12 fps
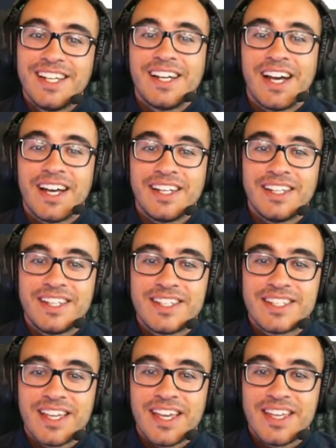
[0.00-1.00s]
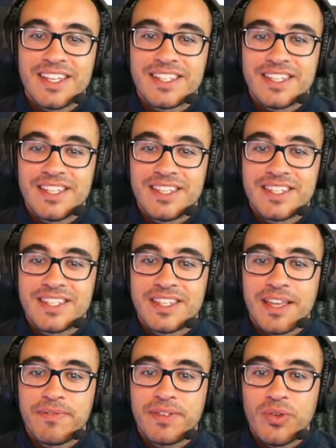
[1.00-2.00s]
and in this case it's
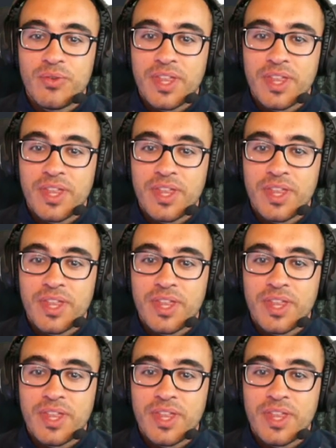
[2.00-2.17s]
DevQ.